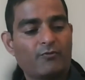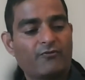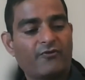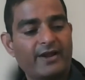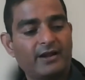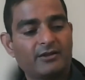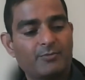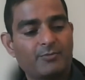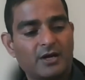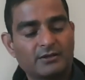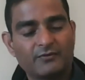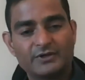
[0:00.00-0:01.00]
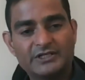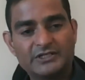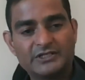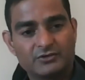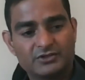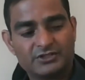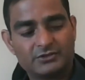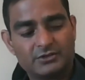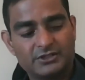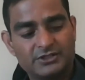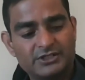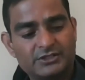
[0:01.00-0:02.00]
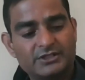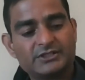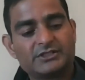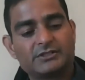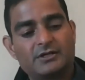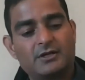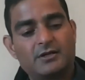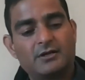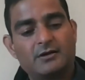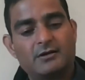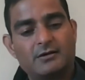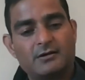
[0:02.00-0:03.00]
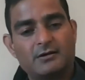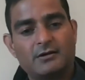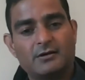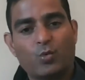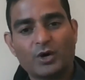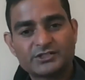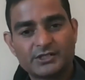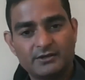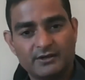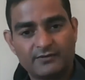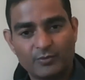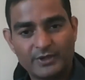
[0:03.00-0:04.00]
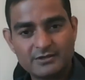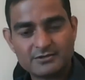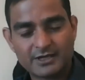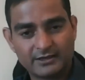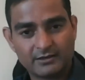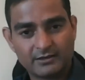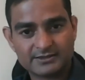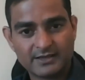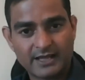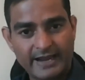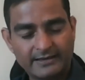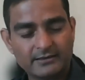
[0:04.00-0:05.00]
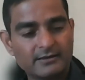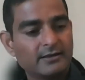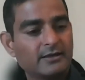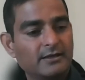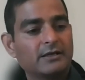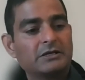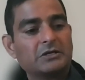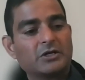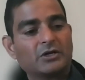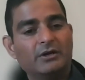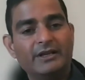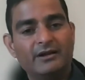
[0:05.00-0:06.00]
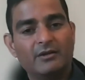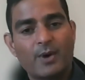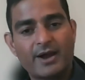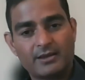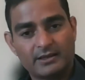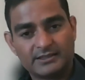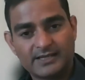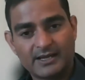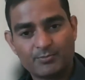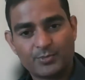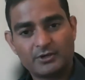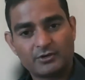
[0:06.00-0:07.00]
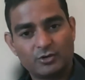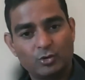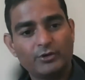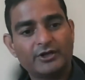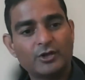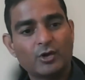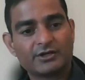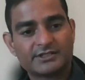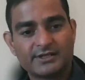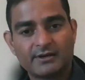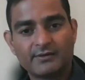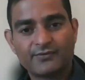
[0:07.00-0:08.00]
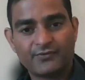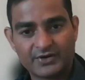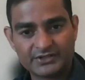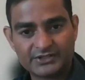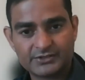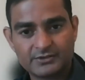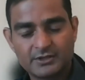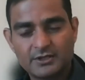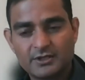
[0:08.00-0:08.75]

find the path of least resistance. What's in it for me? Address that. lead by example, do it yourself first,